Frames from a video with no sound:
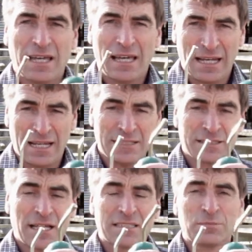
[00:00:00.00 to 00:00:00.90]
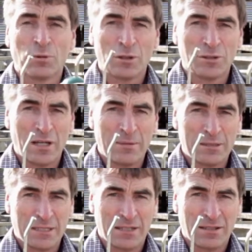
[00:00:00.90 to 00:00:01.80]
and is a smaller
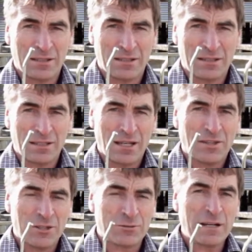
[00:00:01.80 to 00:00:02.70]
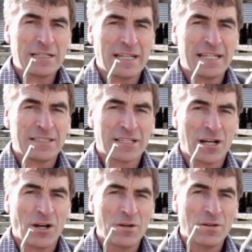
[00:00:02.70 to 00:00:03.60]
diameter. The drench has to
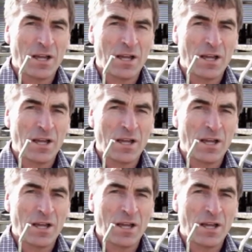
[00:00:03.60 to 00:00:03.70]
go